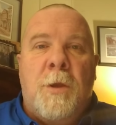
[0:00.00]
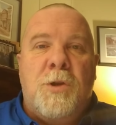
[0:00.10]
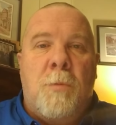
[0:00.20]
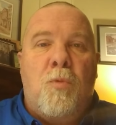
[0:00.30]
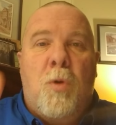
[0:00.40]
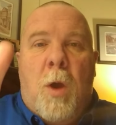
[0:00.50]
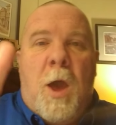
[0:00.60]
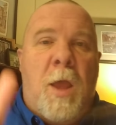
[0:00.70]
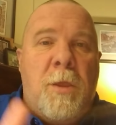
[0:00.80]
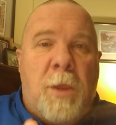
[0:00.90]
some real
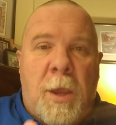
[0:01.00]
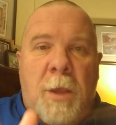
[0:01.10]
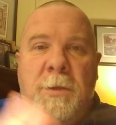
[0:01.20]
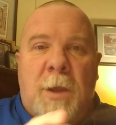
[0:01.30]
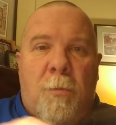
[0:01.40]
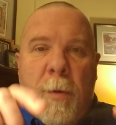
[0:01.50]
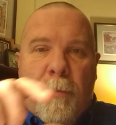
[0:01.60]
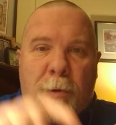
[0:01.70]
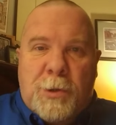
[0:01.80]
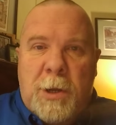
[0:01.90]
odd things that
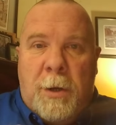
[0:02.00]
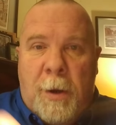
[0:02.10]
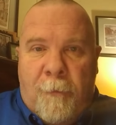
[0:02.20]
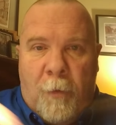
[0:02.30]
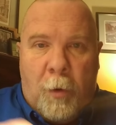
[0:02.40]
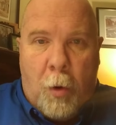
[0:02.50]
represent different